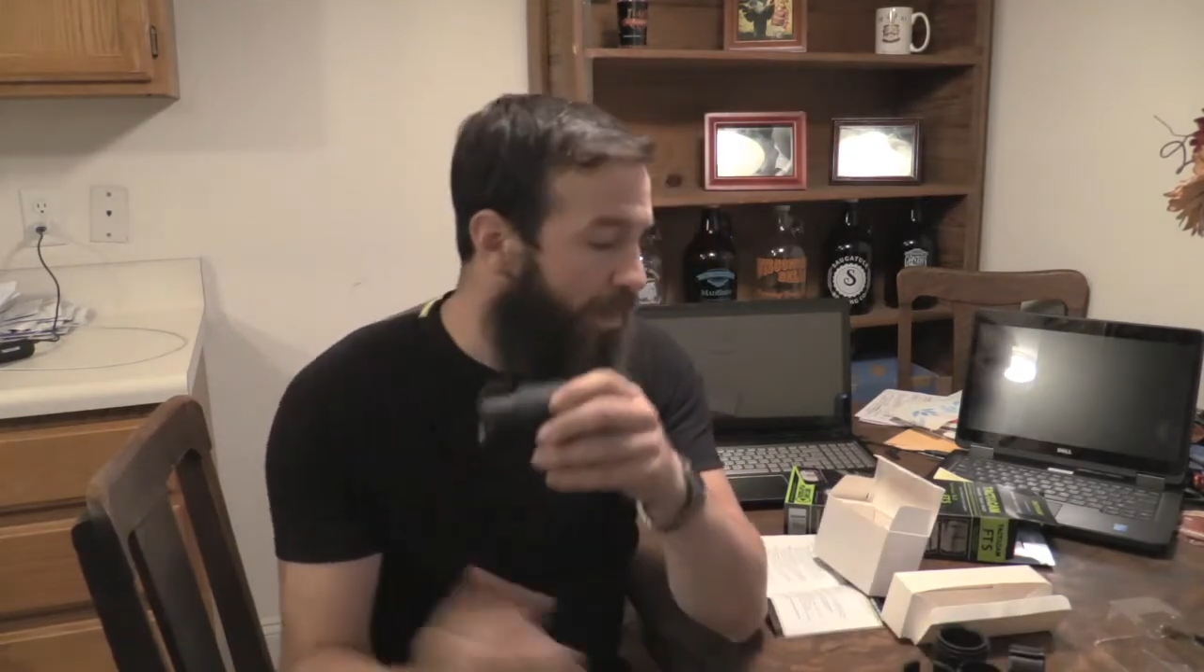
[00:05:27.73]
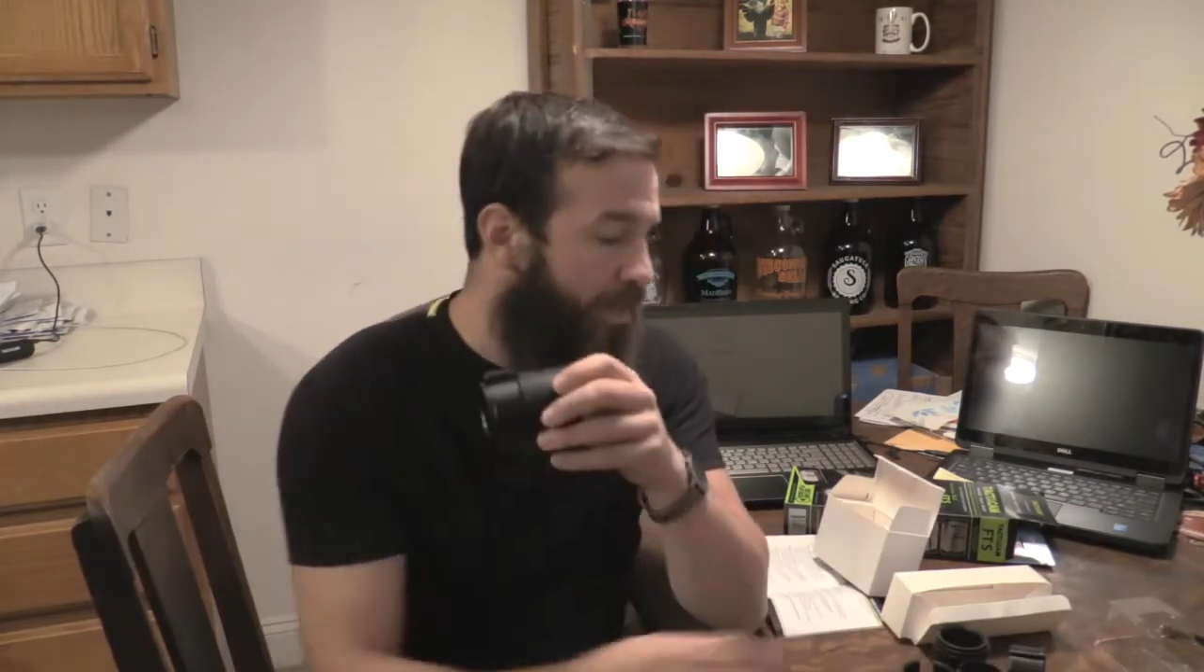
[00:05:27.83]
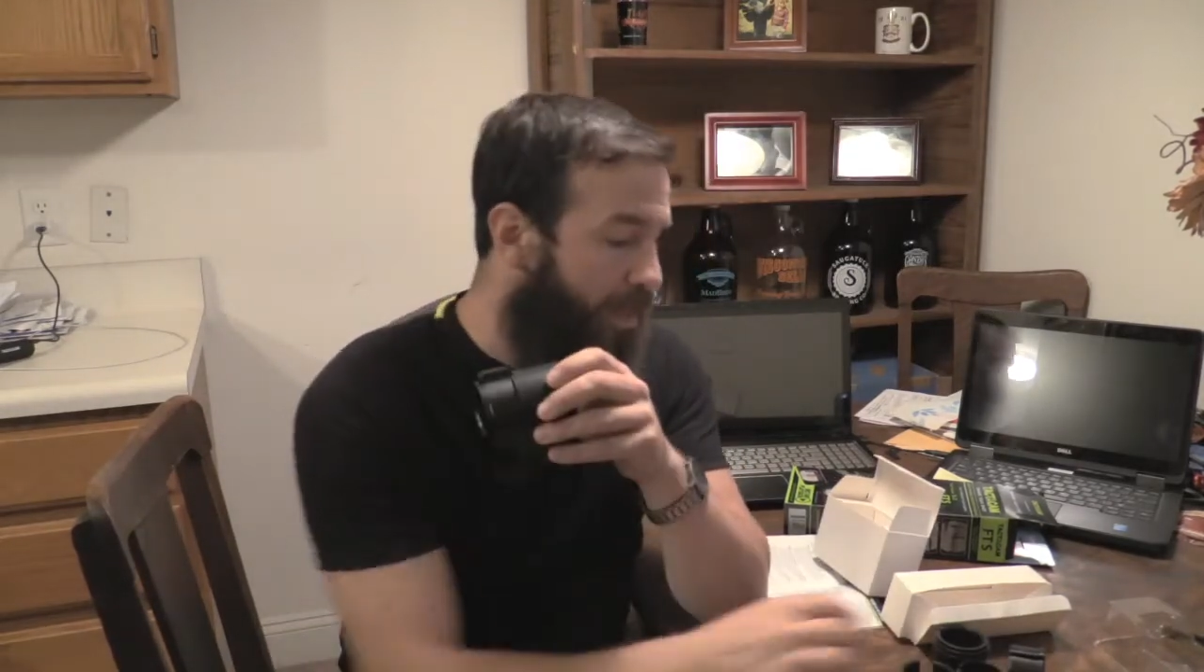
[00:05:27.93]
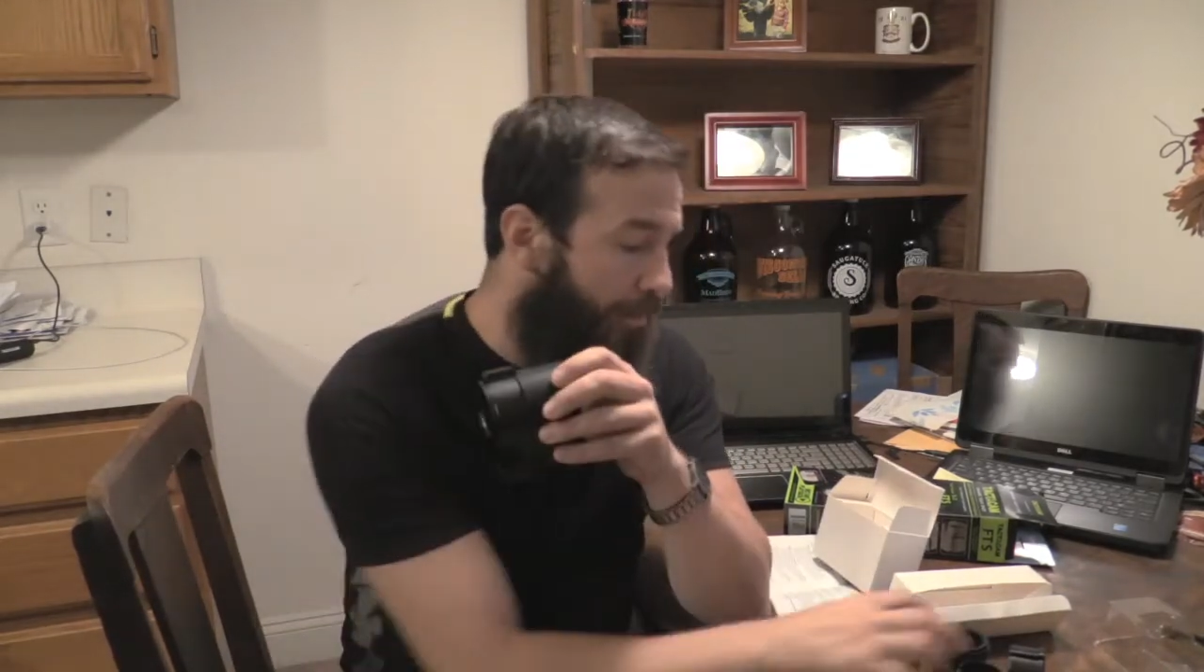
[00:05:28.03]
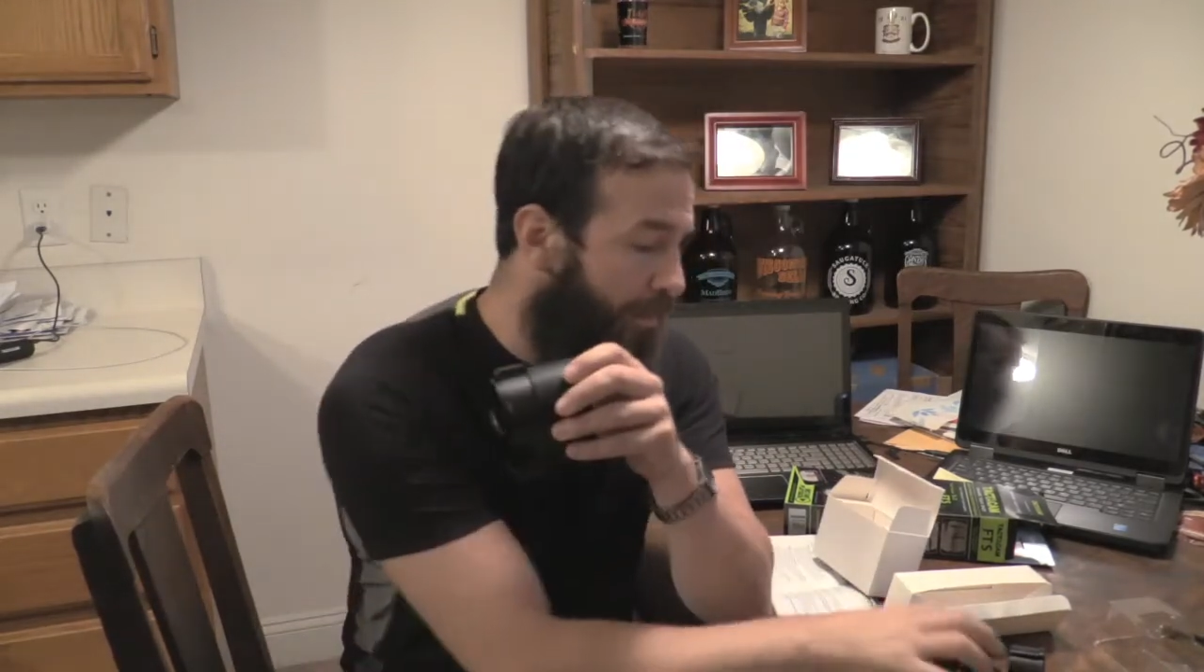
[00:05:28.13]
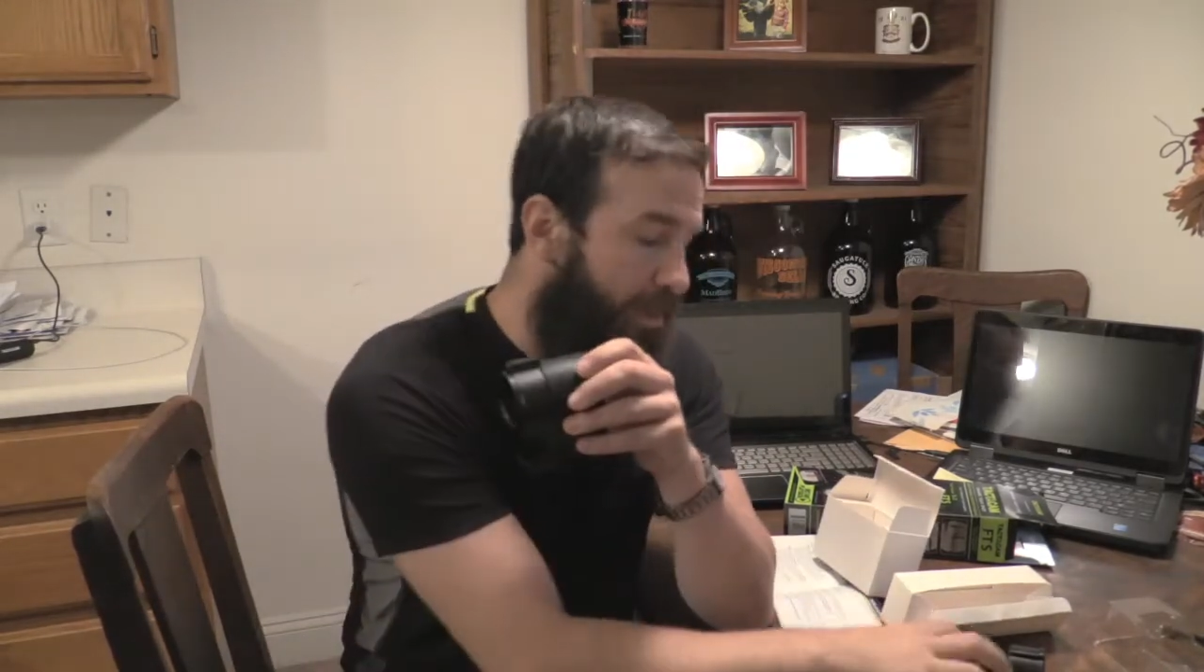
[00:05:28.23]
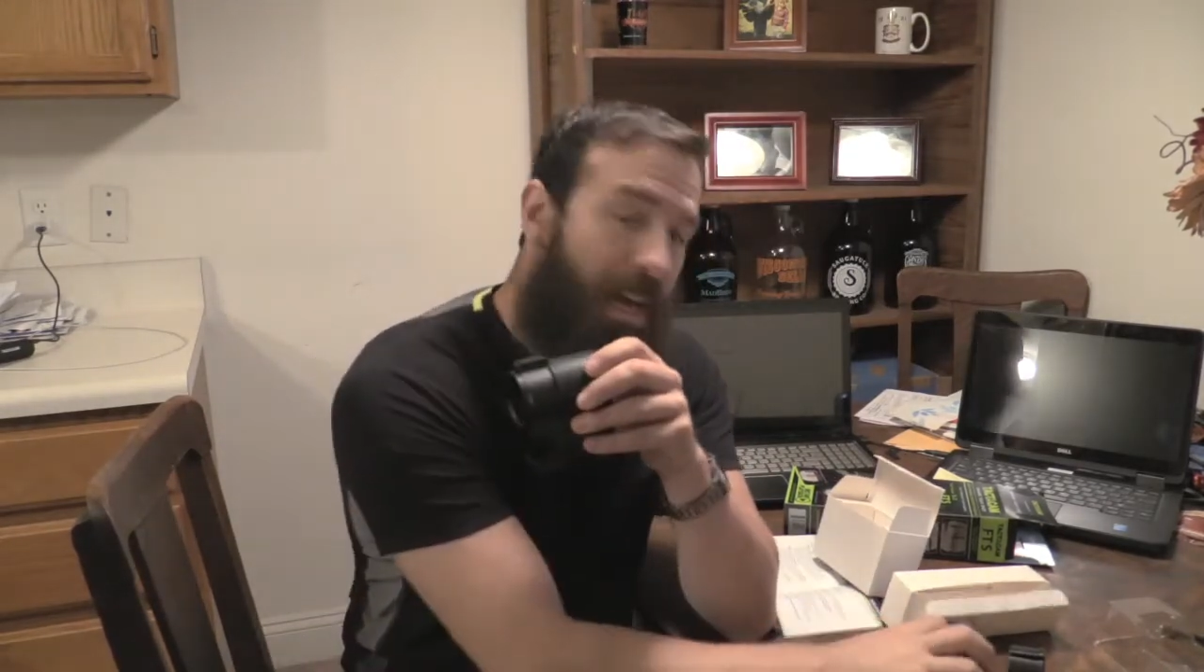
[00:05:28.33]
these different